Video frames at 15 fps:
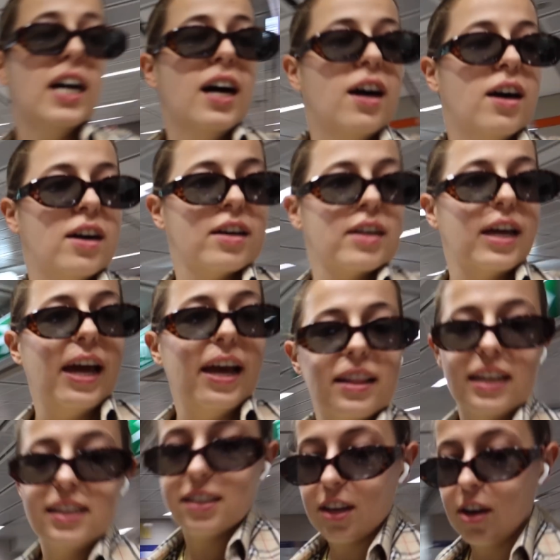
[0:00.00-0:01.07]
Okay,
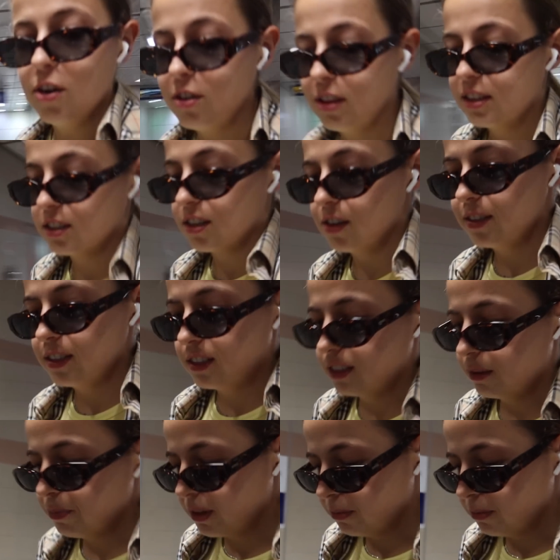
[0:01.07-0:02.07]
let's go and stop